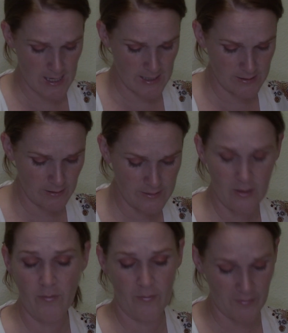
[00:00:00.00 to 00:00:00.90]
is on
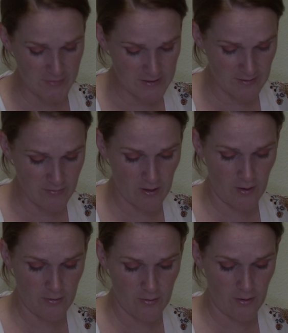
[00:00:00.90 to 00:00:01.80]
sale for $57,
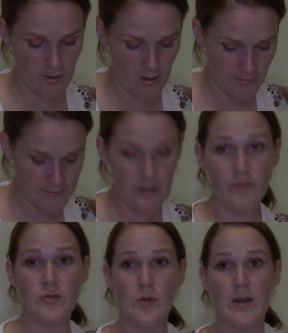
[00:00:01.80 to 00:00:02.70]
or on sale
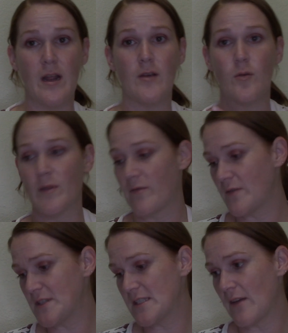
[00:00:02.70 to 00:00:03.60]
for $29, normally
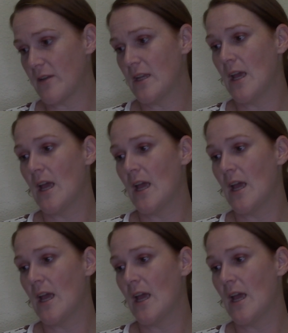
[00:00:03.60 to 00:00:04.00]
$57.